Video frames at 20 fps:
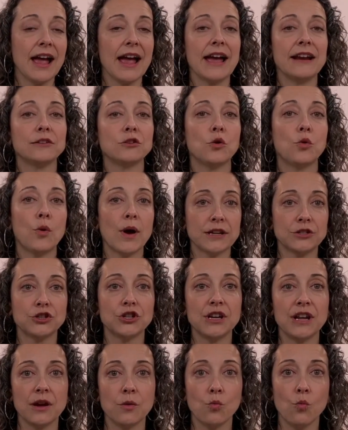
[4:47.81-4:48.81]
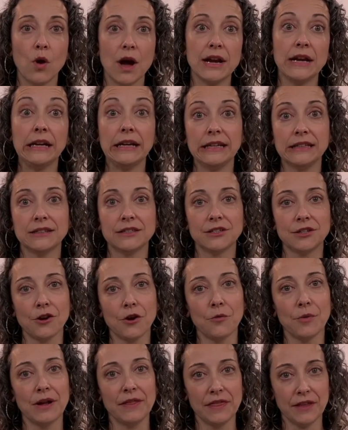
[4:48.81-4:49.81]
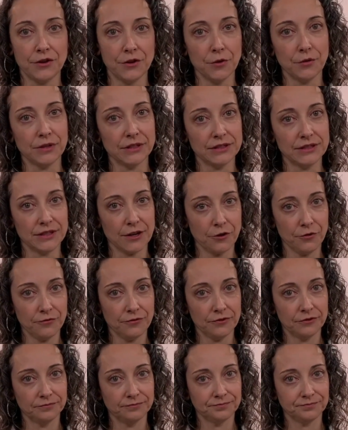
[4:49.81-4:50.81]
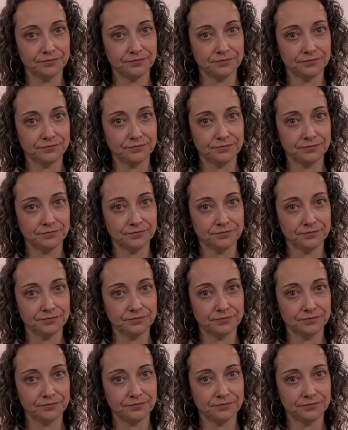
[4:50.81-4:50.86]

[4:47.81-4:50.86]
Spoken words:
and questioning what needs to go in the note itself.